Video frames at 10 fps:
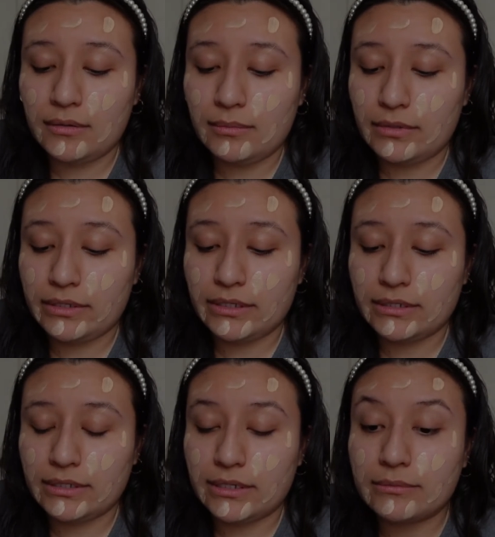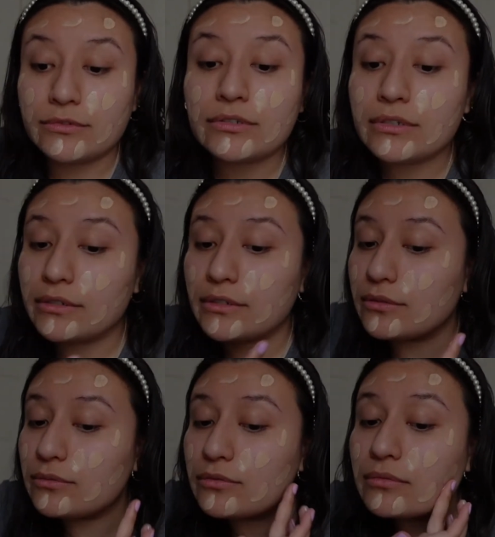Like I said, I'm just gonna
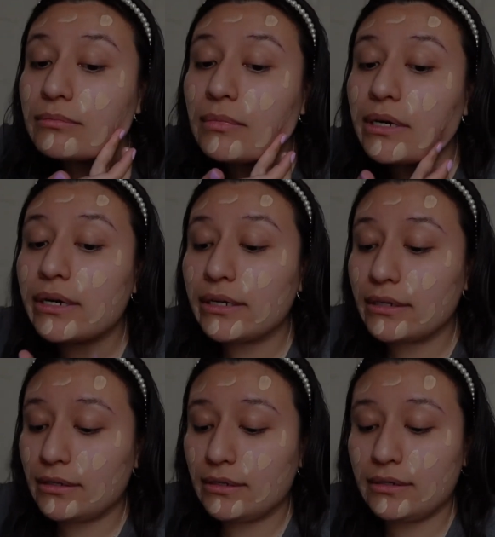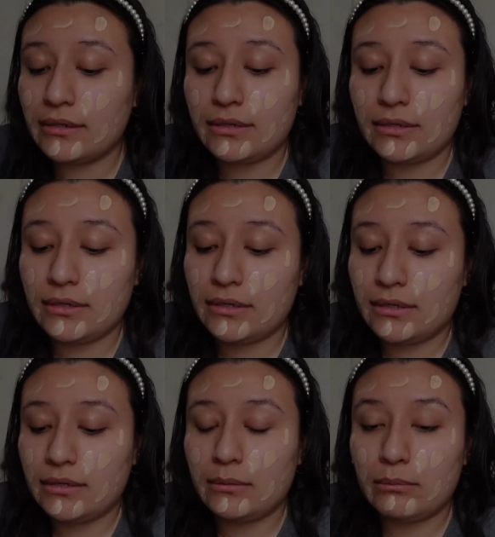use my
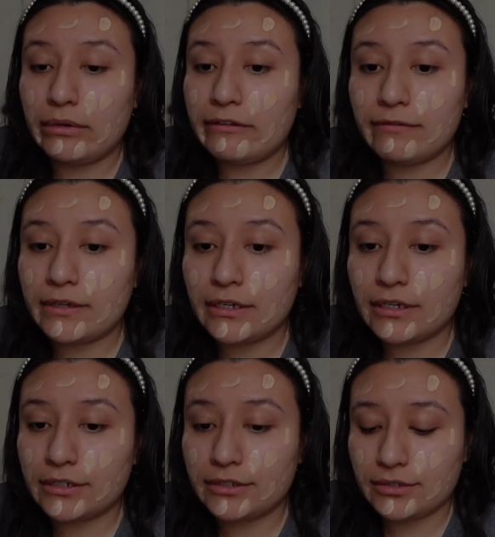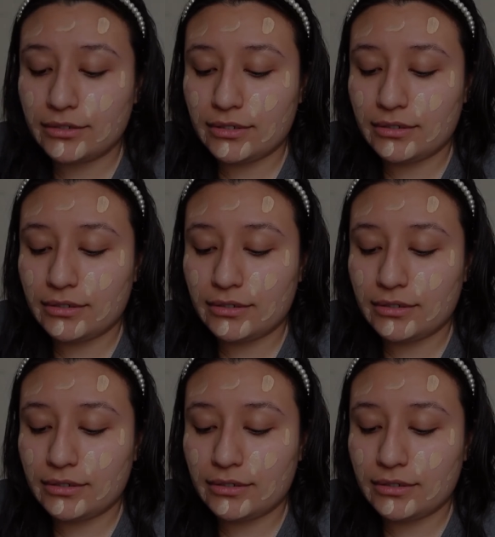fingers